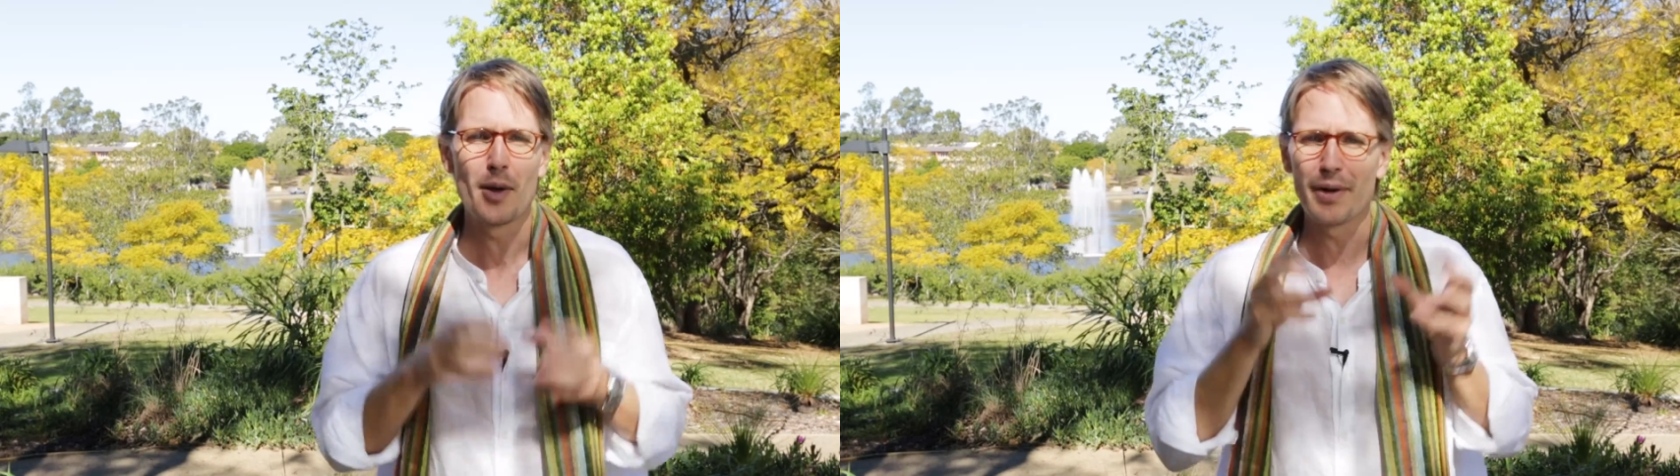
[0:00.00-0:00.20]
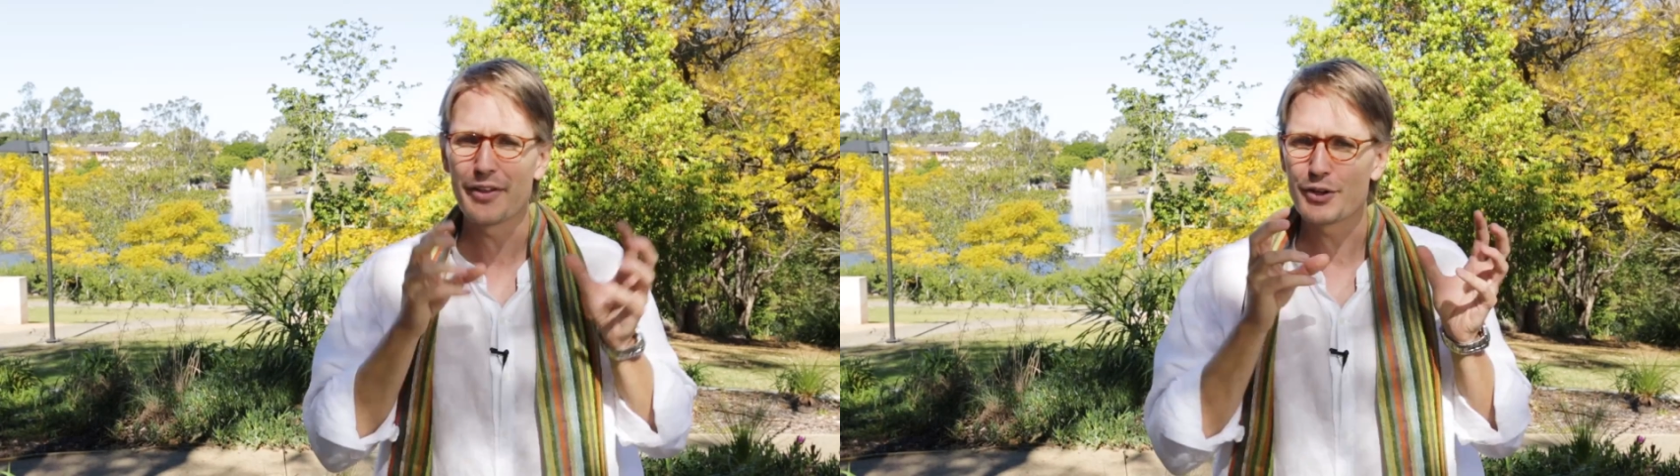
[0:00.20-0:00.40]

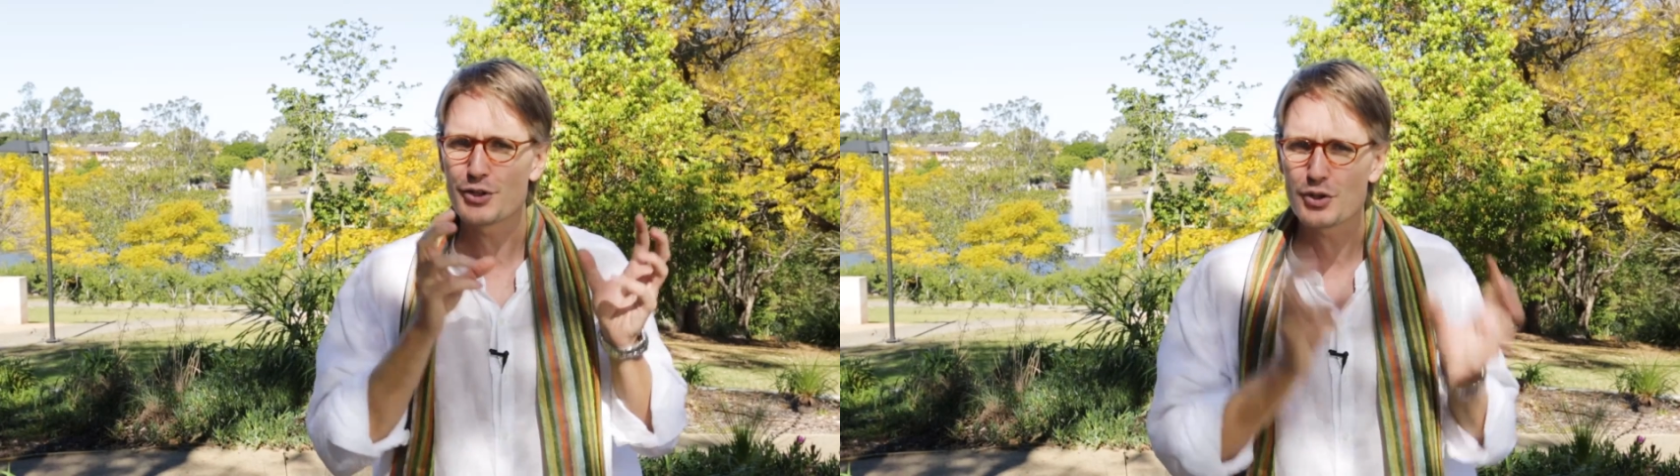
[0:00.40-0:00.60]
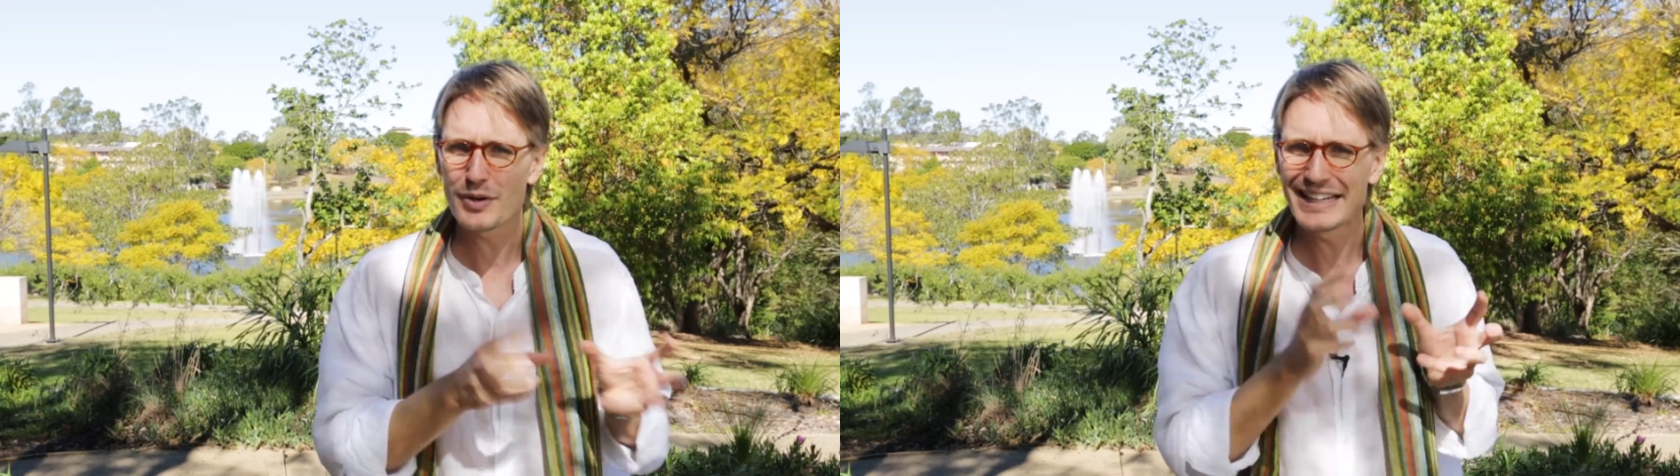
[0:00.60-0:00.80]
by the
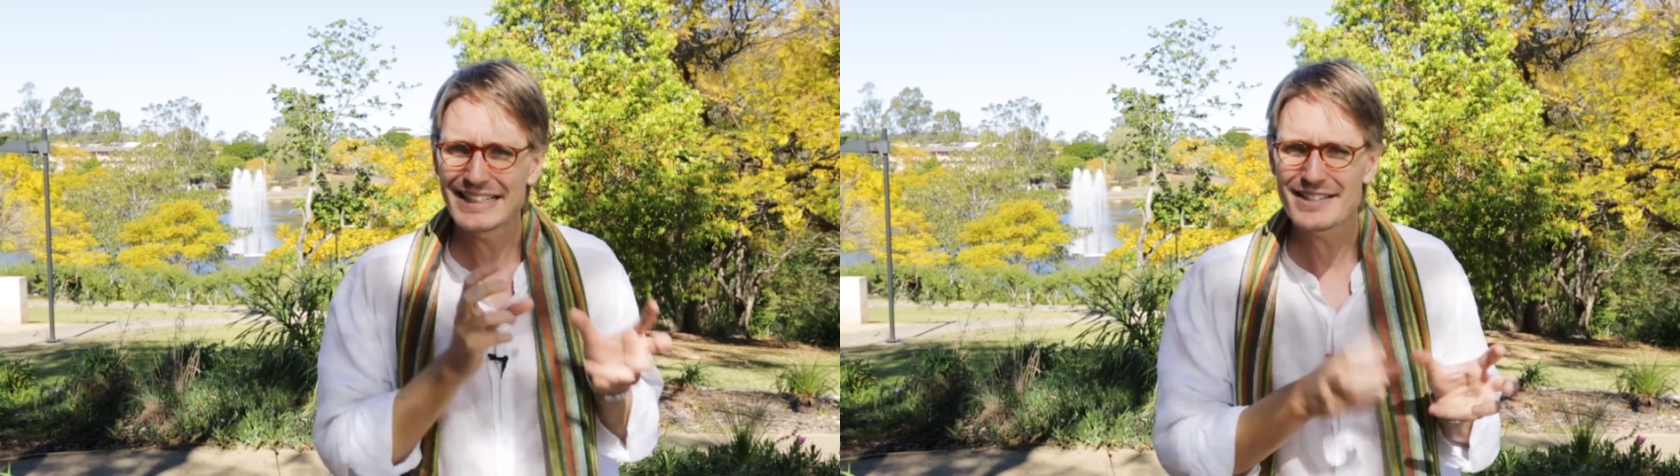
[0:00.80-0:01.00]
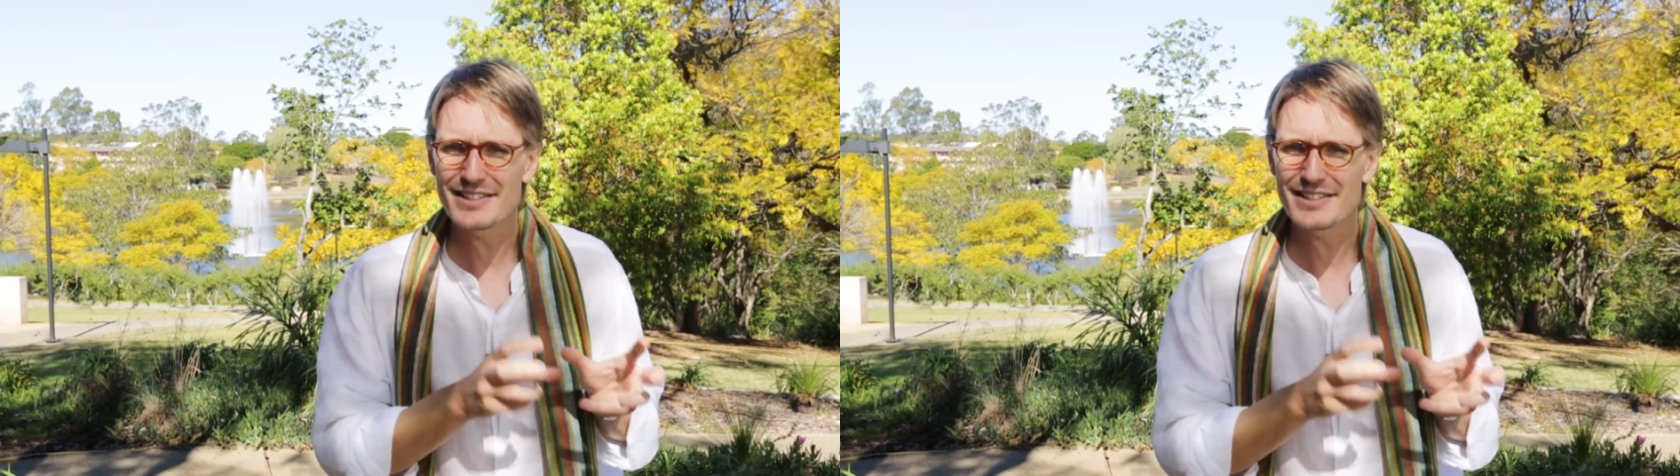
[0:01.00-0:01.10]
Australian